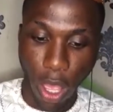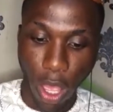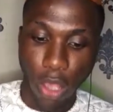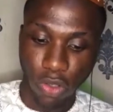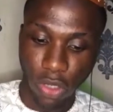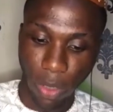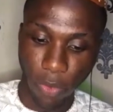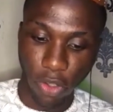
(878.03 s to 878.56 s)

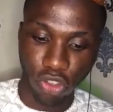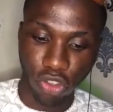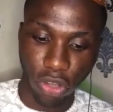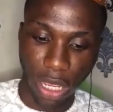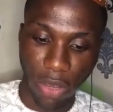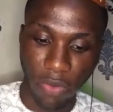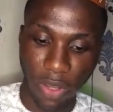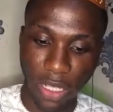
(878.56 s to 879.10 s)
So I'm going to
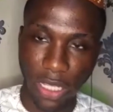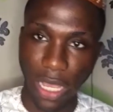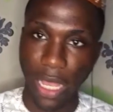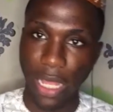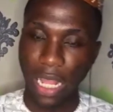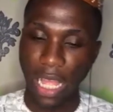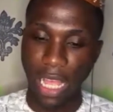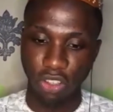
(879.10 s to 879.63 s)
try and read
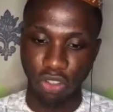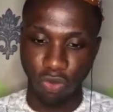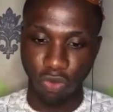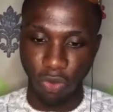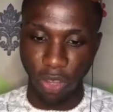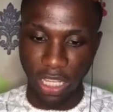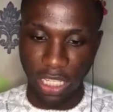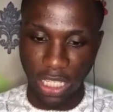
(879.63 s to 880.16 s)
Ella's
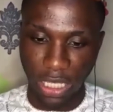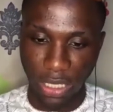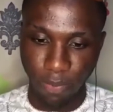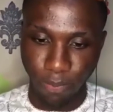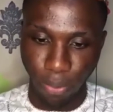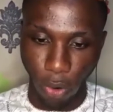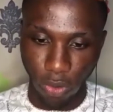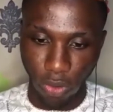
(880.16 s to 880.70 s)

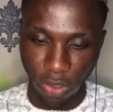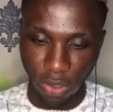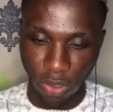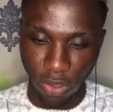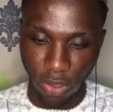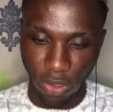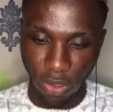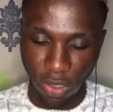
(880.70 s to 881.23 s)
response.